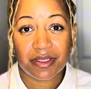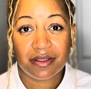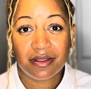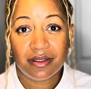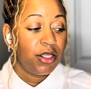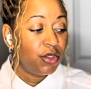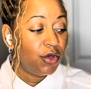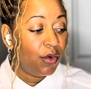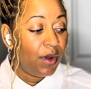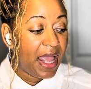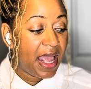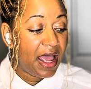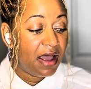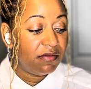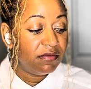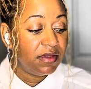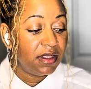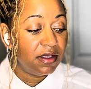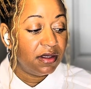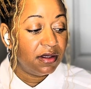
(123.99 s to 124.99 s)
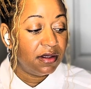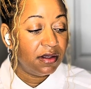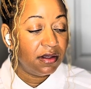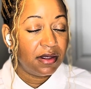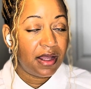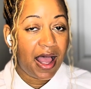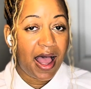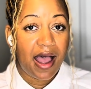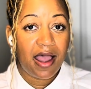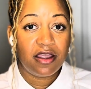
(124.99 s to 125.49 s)
You don't have the
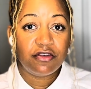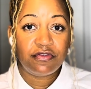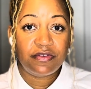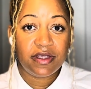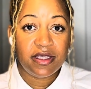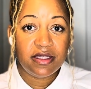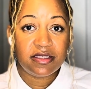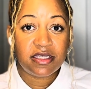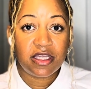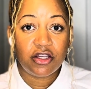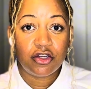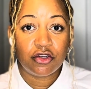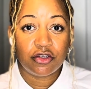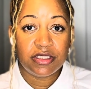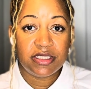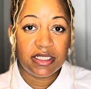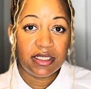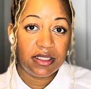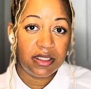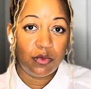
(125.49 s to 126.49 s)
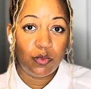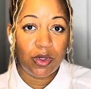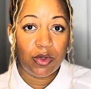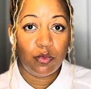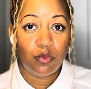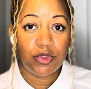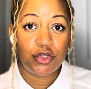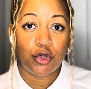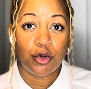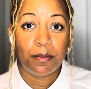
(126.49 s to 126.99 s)
high fees that you're dealing
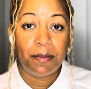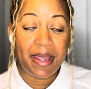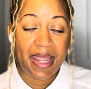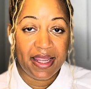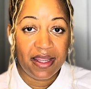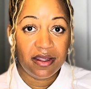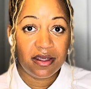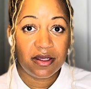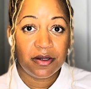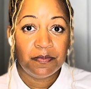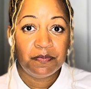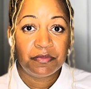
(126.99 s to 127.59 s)
with your bank,